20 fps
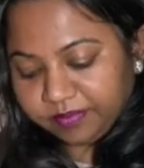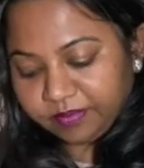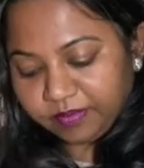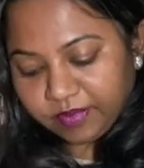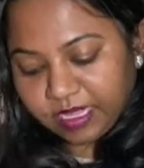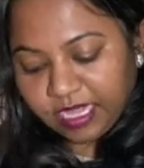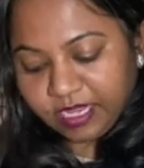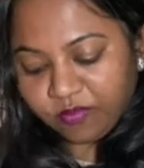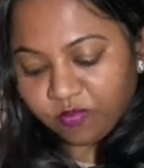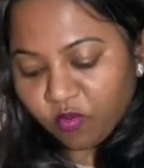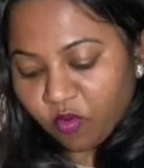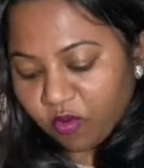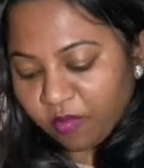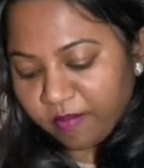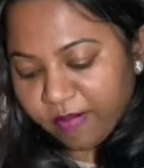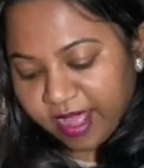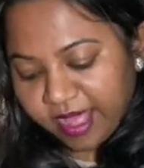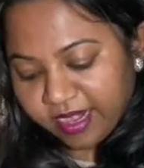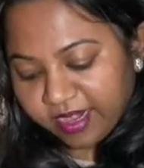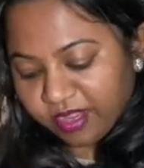It won't
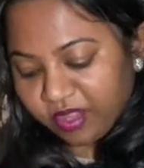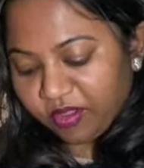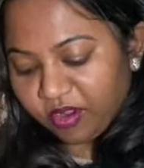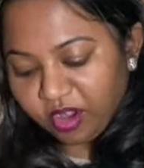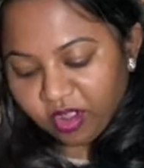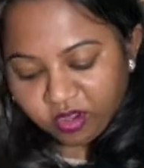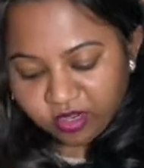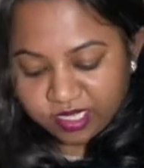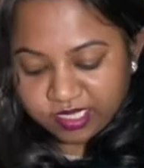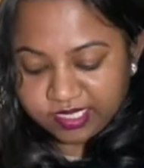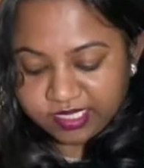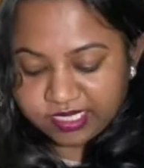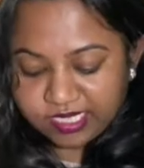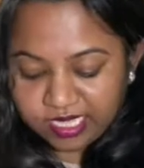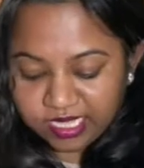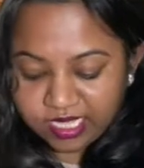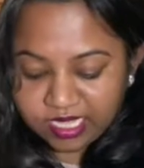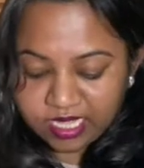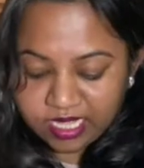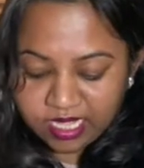matter. You're not going to
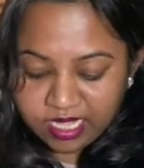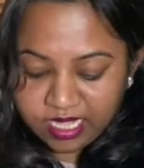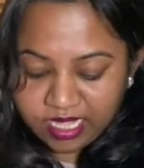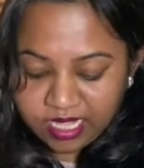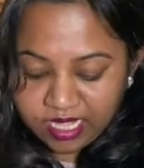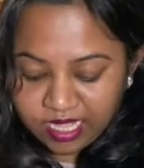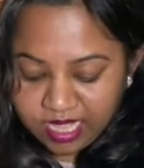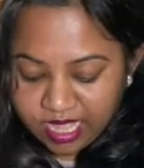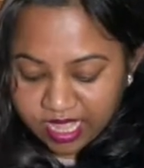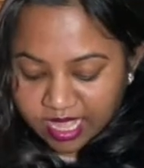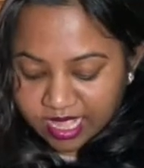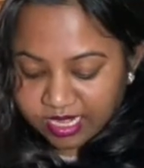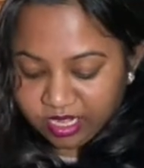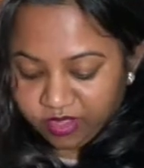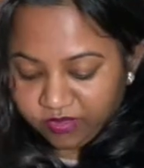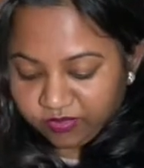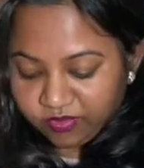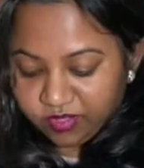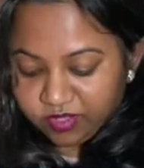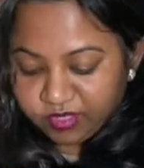see any
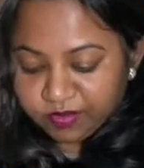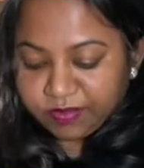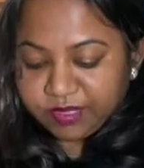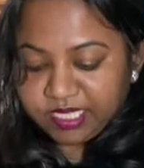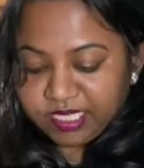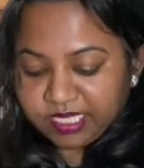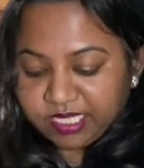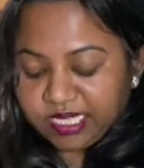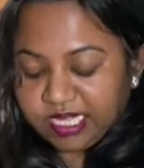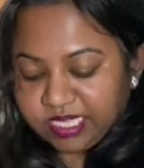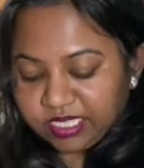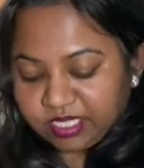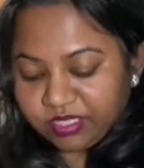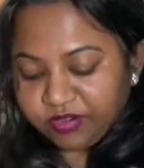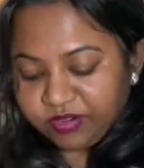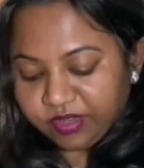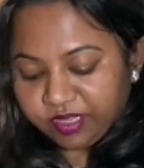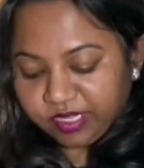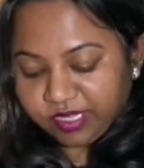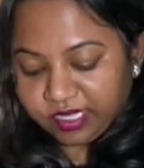of those mistakes
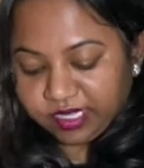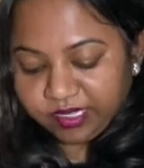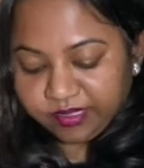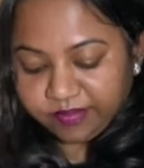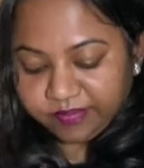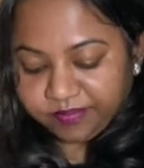really.